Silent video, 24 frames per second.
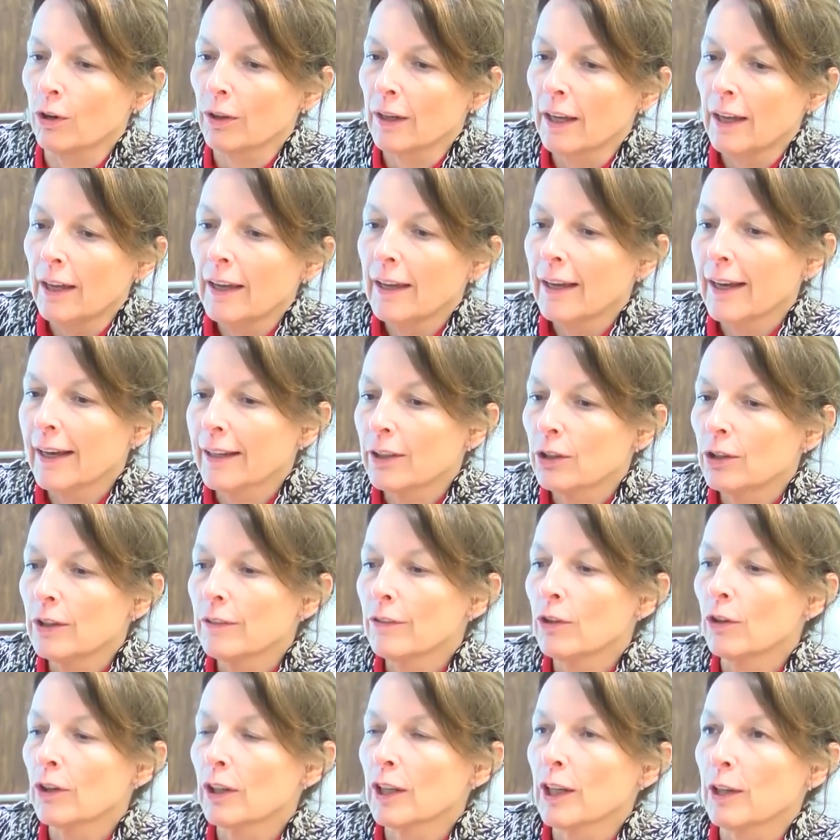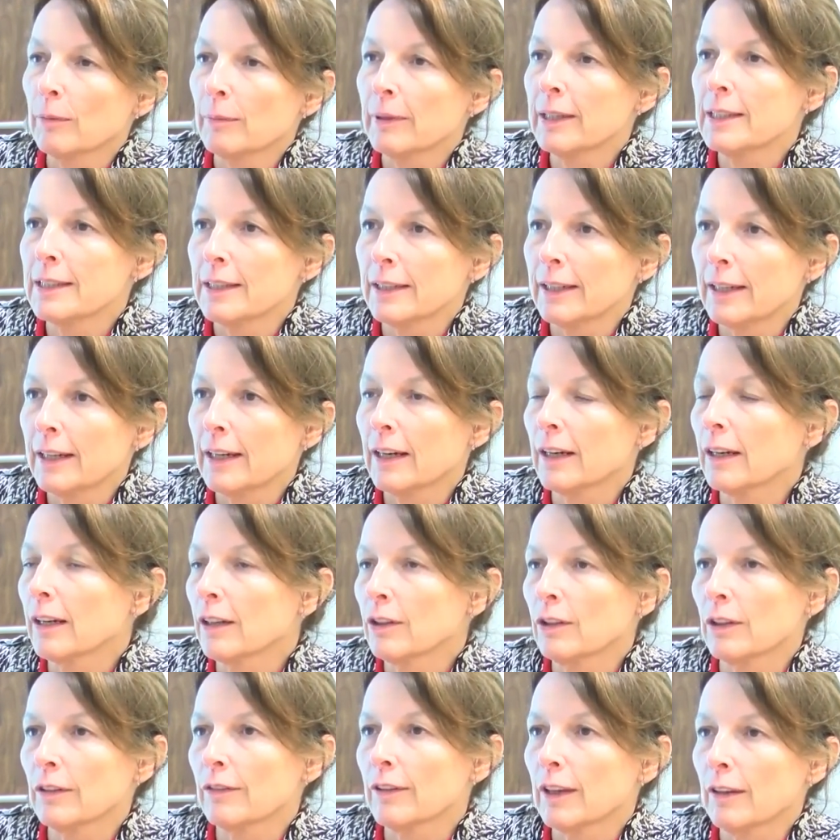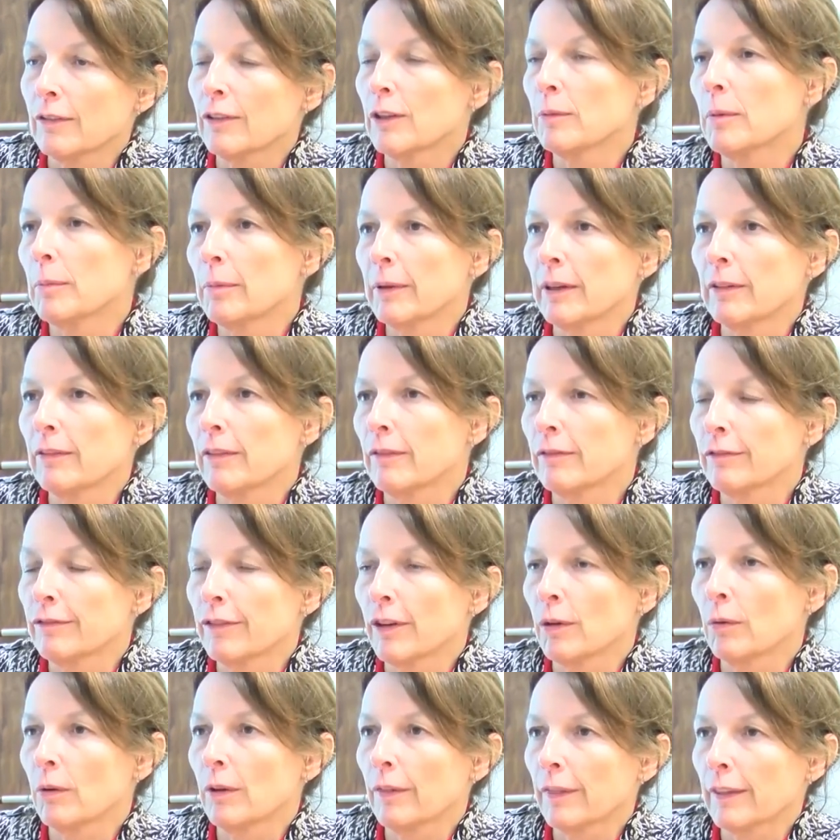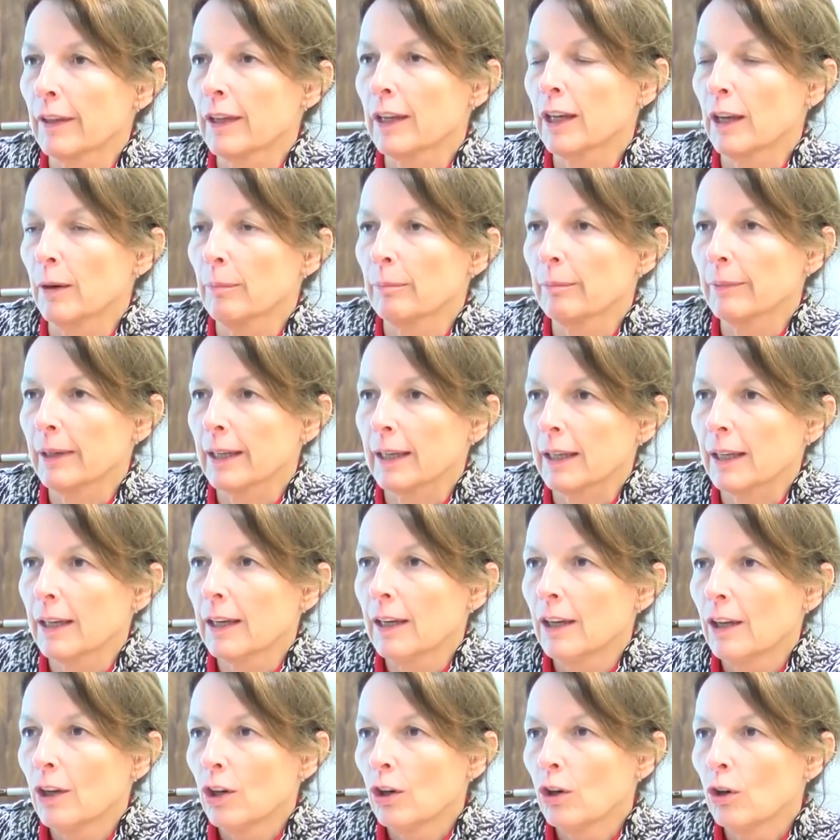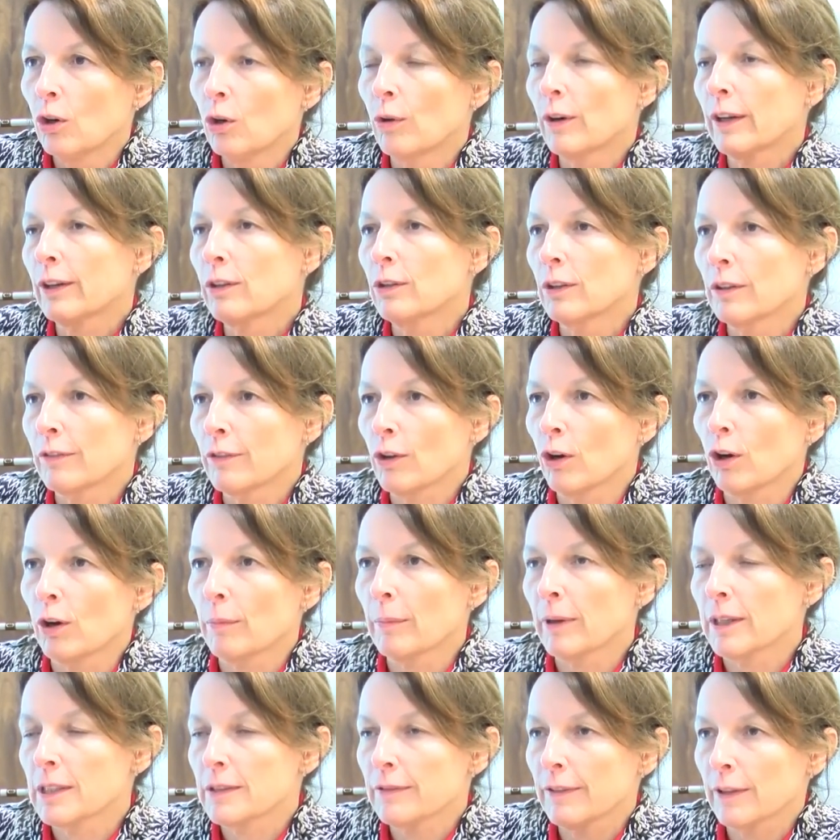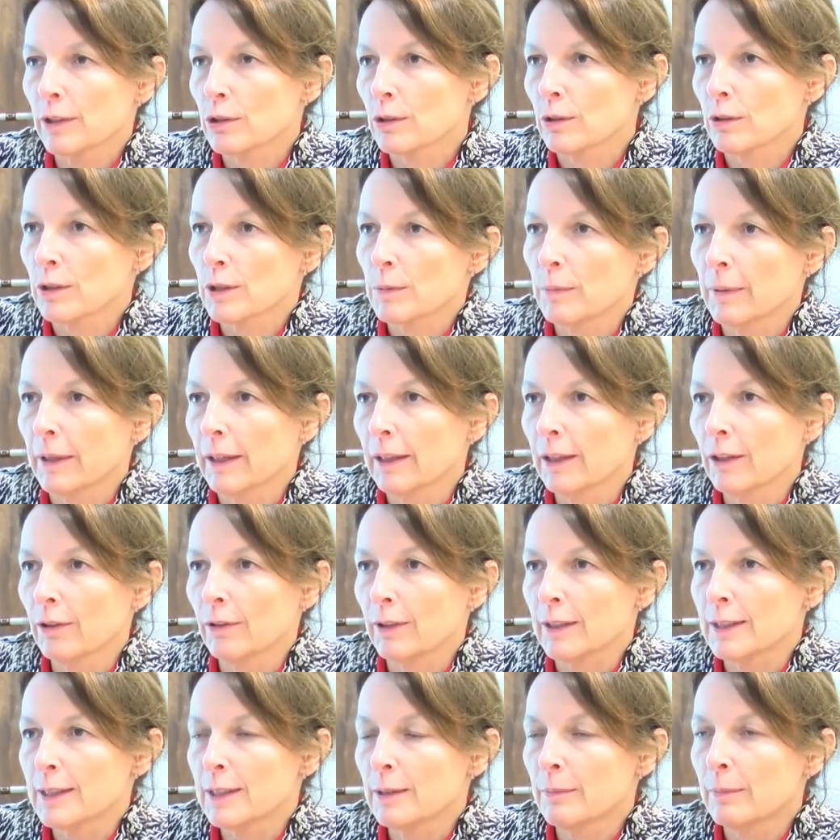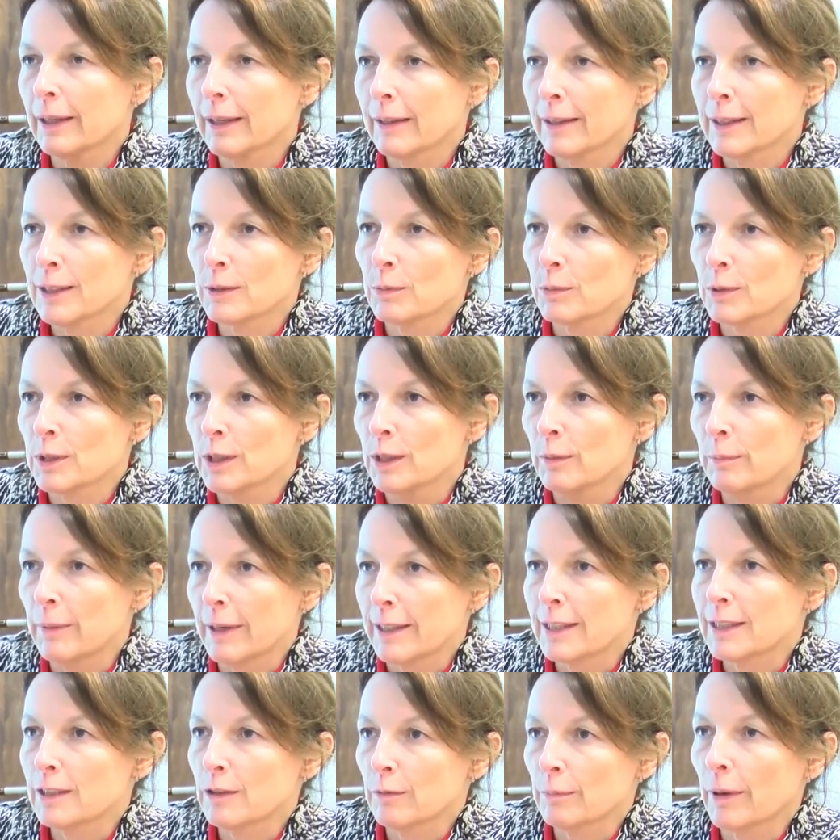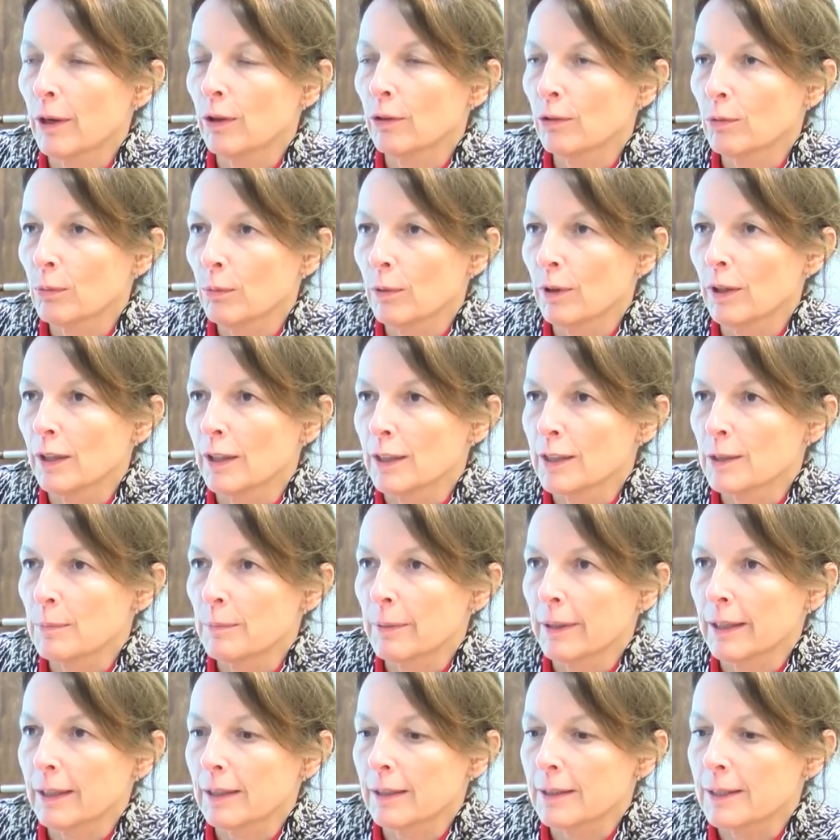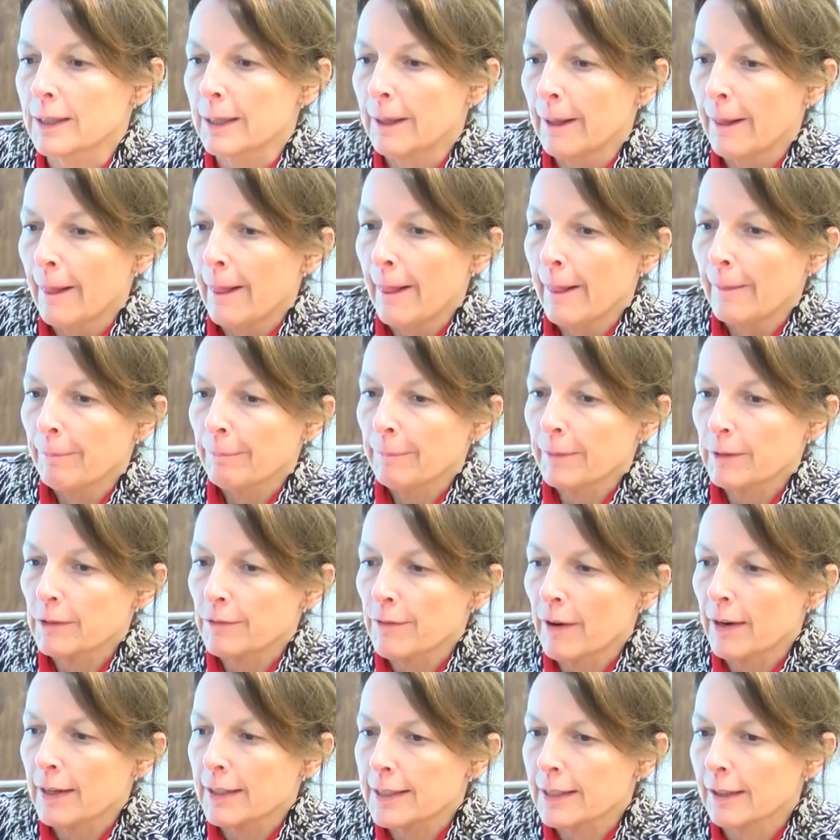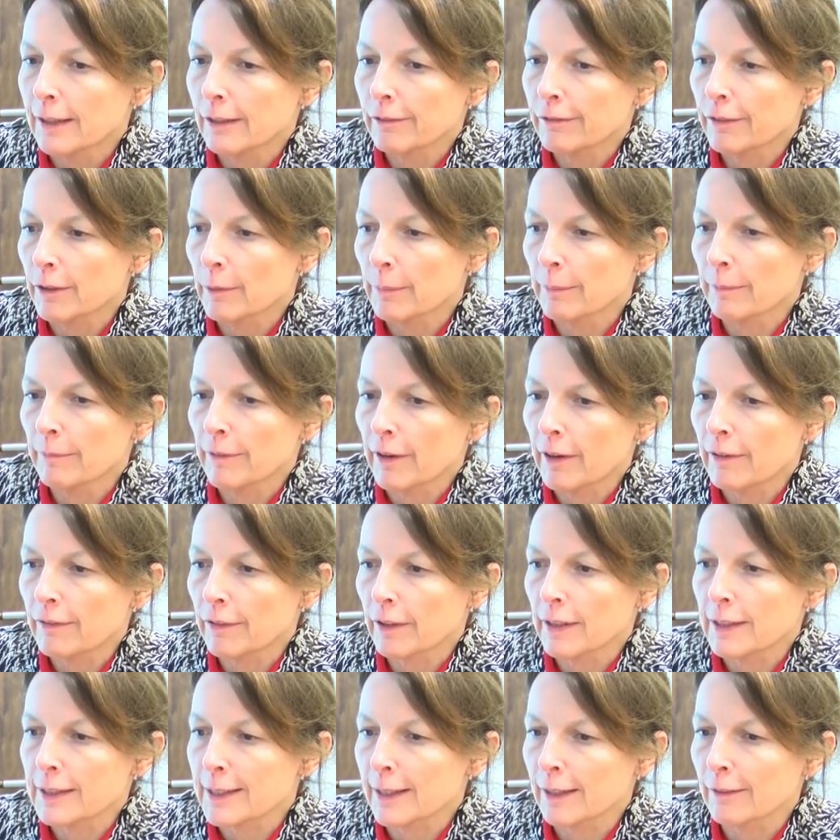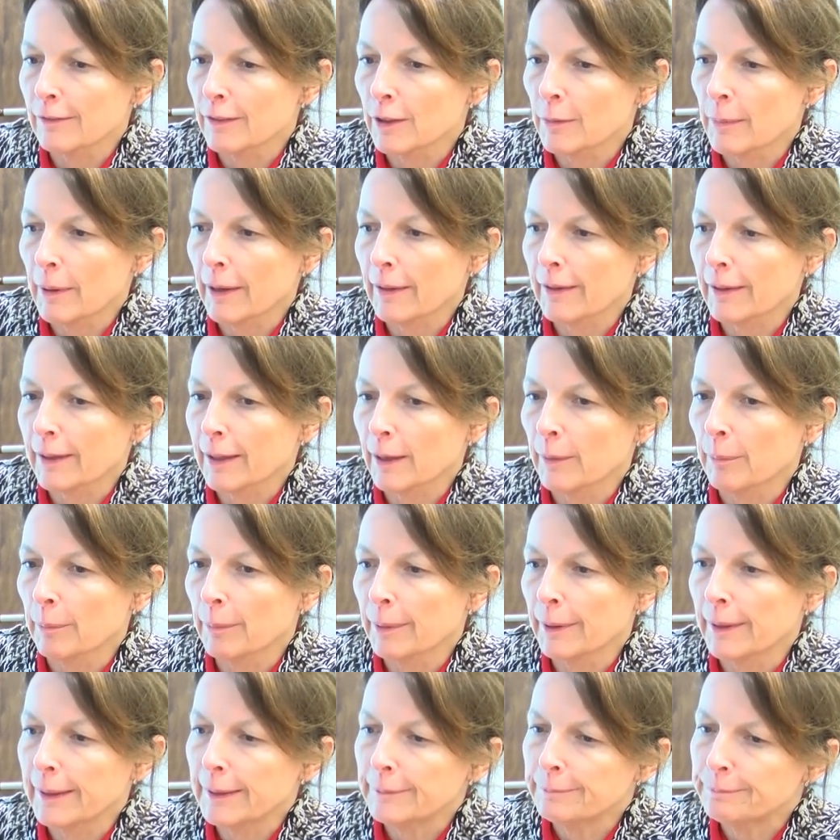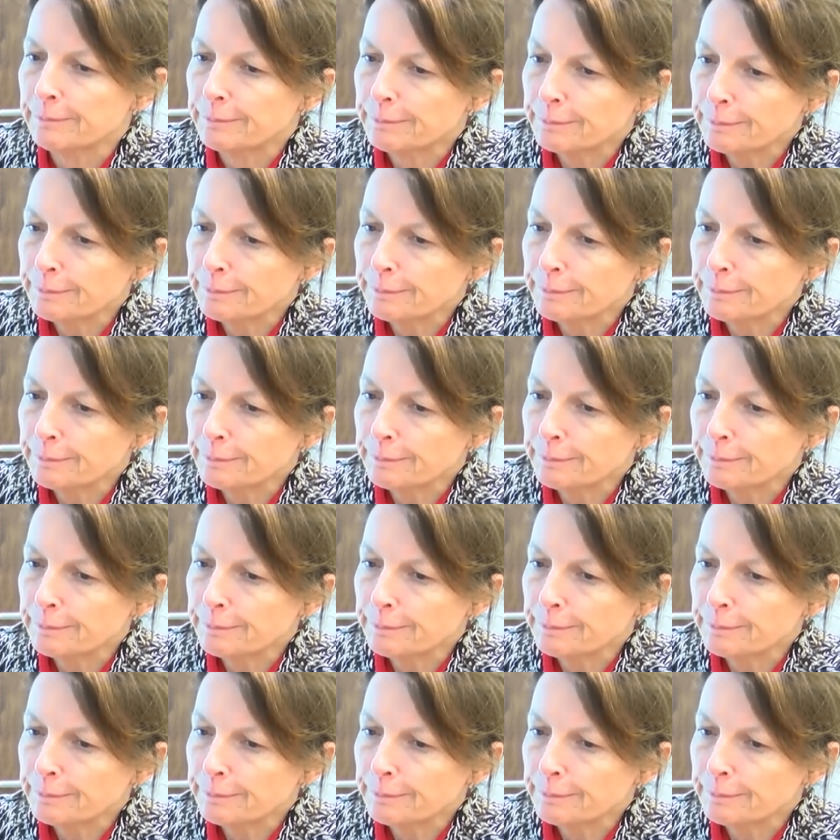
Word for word: got I could have got a comedian in and I could have given him a bit of info on the company or I could have got a motivational speaker in. To me this was the best of both worlds because it was very insightful very very insightful about the company